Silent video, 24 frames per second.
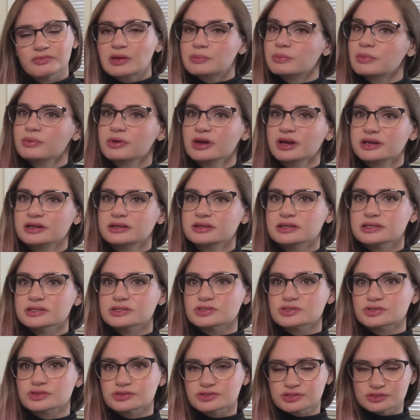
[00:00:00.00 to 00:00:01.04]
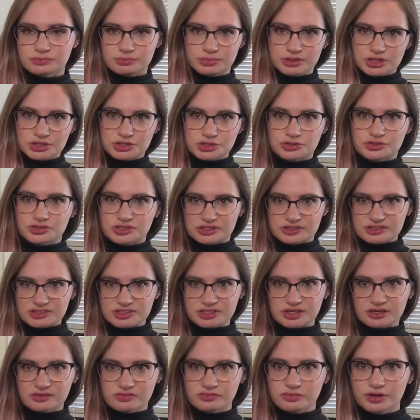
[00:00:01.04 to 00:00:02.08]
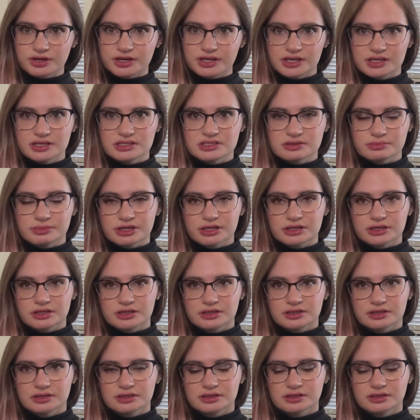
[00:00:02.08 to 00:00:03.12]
Maybe I can insert some pictures instead of running into my